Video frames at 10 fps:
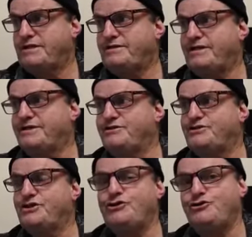Their
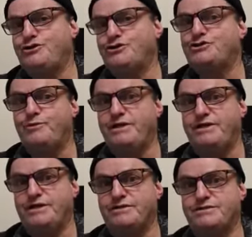continued
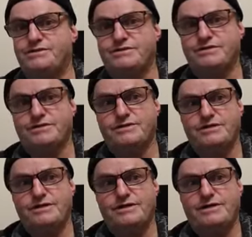disobedience.
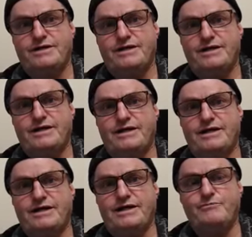
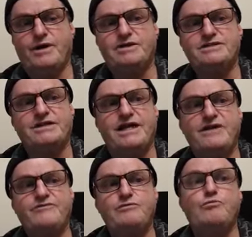It makes it
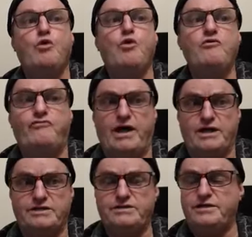even more
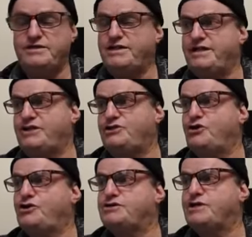valid that he
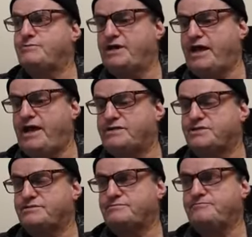turns up the gas.